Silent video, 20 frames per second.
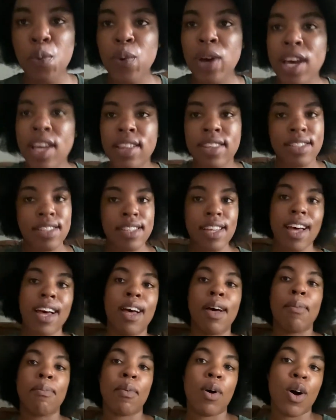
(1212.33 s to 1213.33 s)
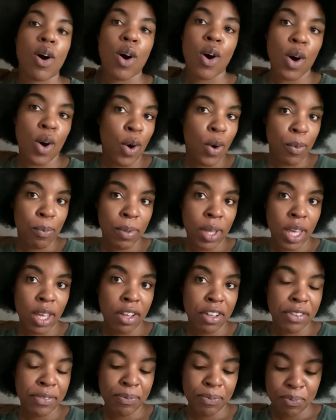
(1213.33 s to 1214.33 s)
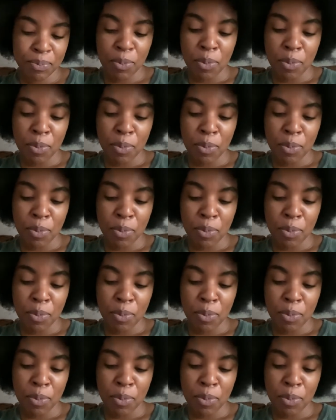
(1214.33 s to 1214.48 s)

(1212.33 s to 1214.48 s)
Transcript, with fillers: with some oatmeal.